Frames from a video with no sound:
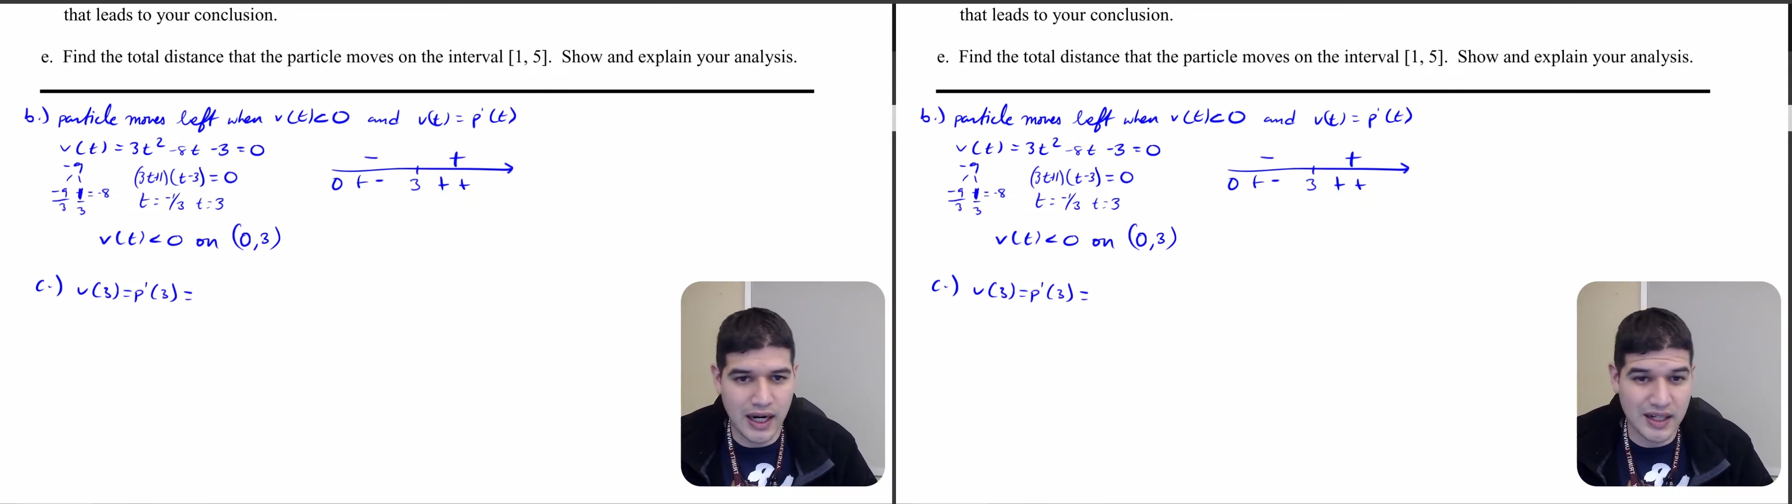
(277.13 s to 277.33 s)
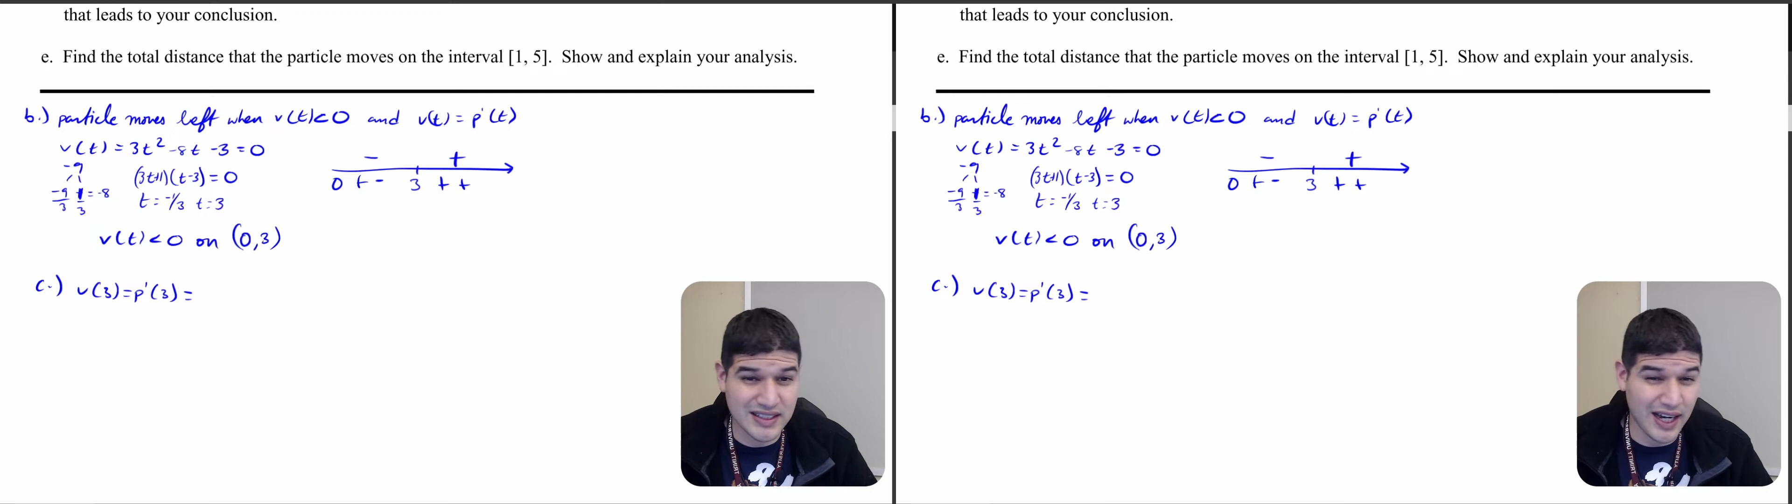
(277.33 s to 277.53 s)

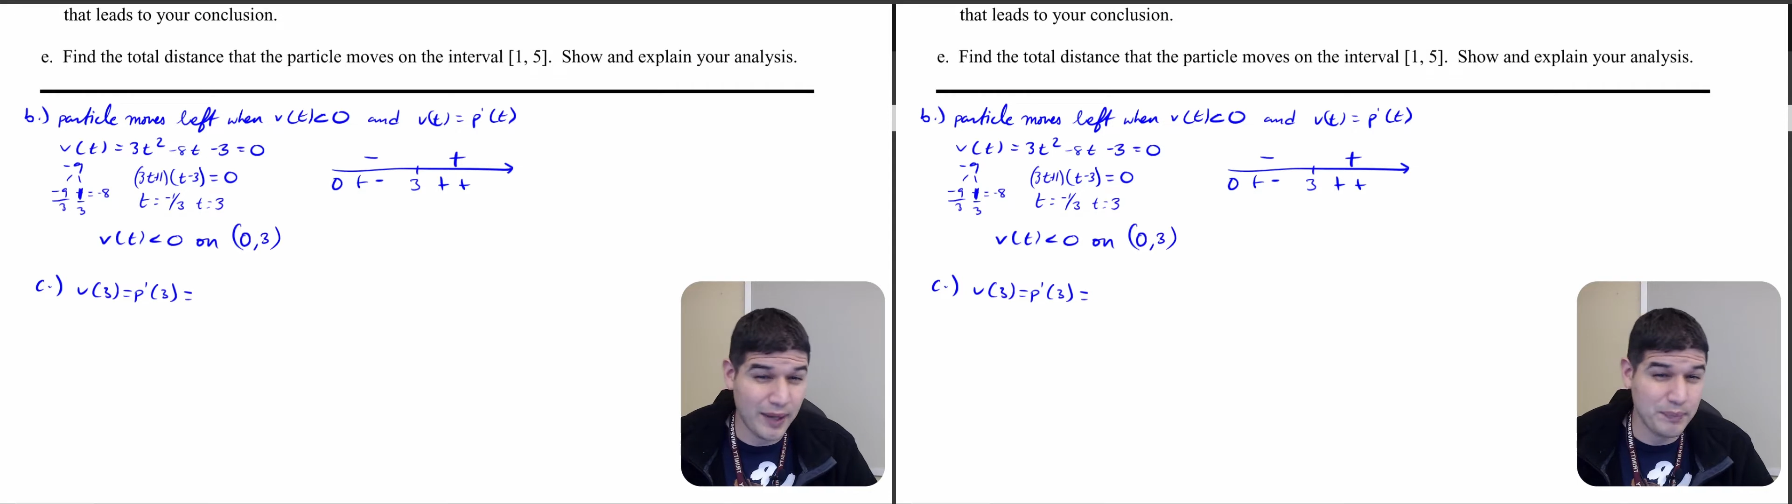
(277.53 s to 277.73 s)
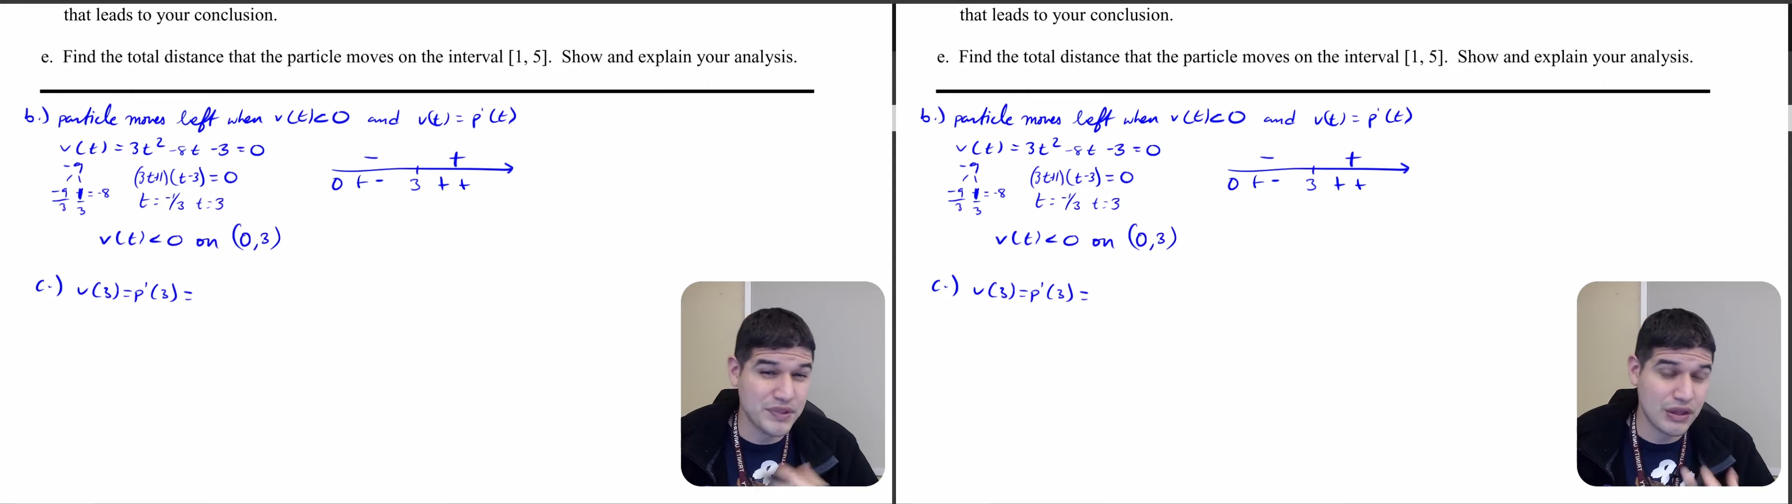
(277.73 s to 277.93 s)

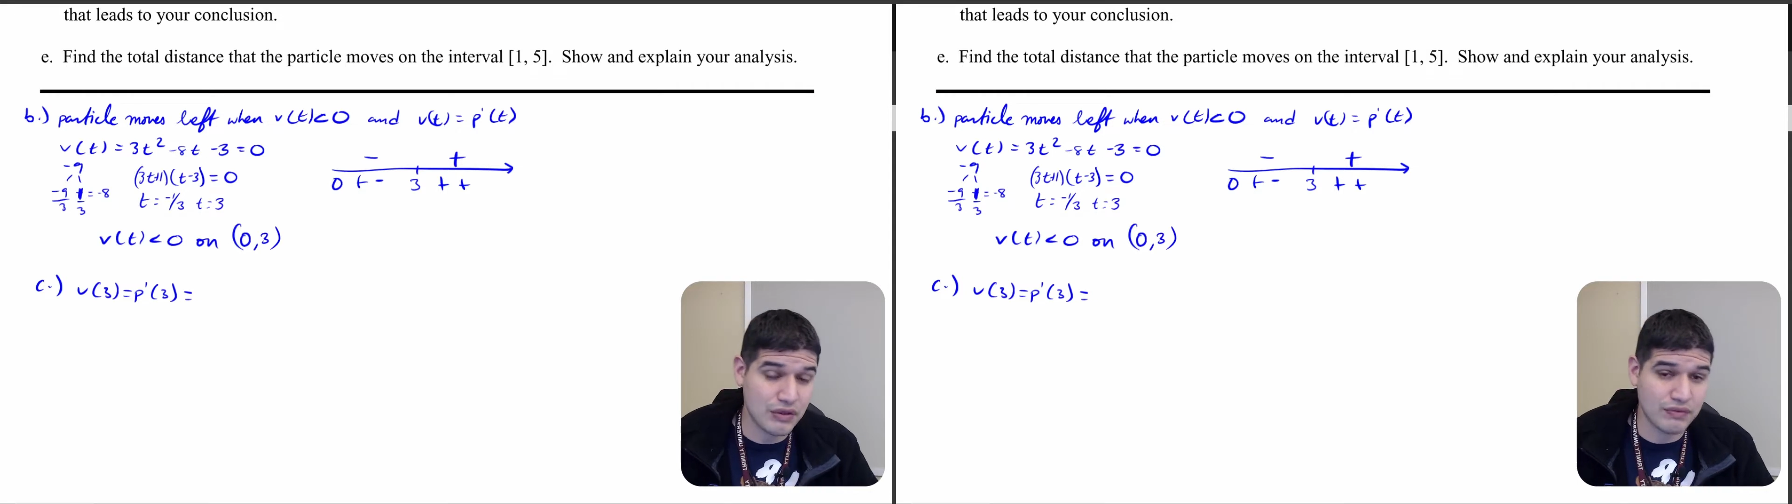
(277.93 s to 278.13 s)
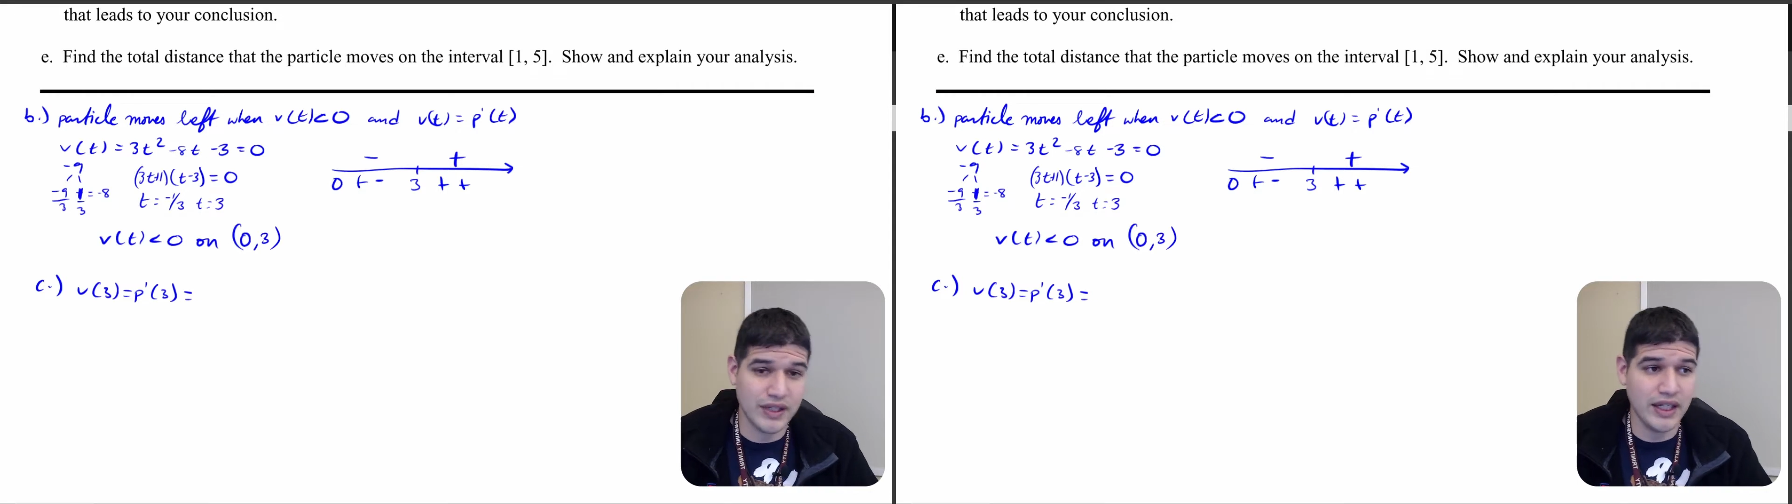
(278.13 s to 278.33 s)
times
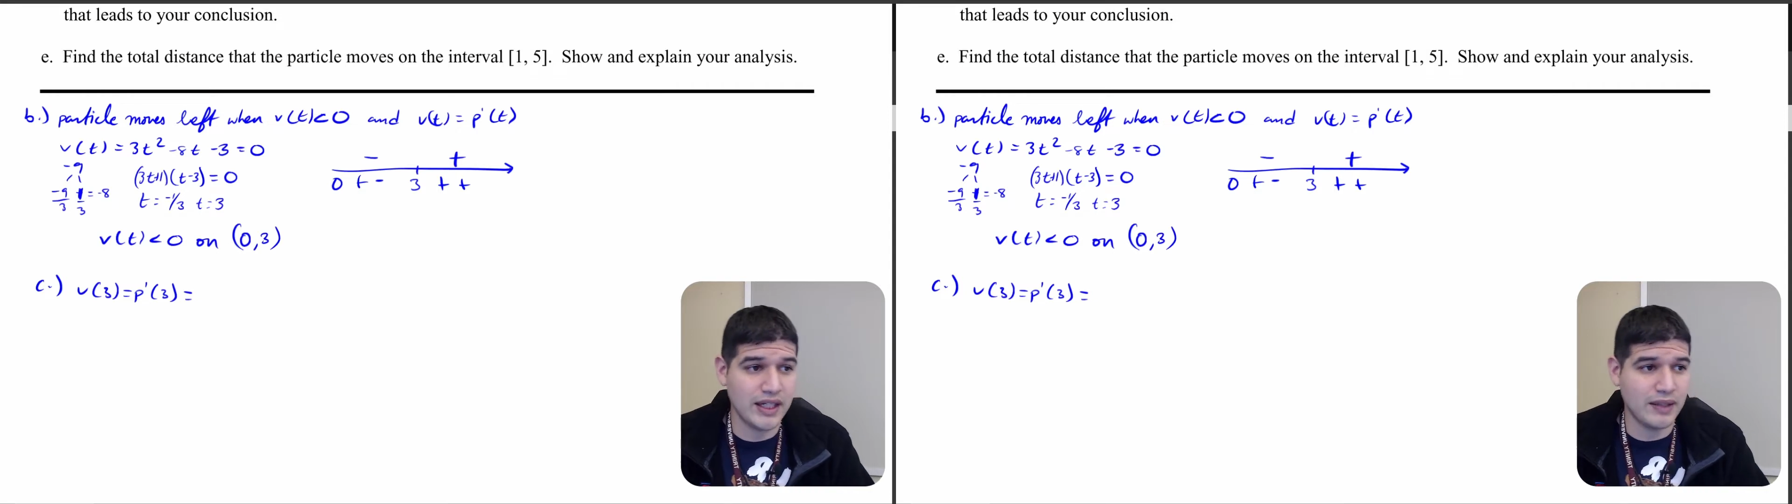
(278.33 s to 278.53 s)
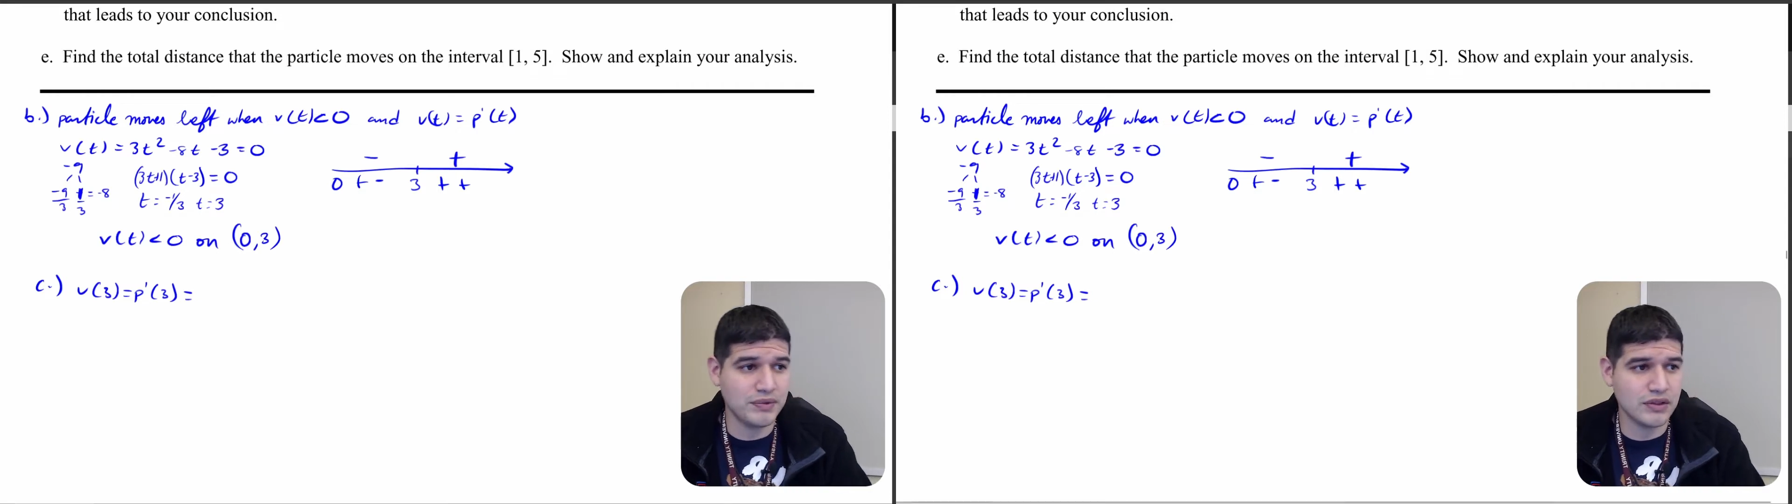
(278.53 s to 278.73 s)
3, and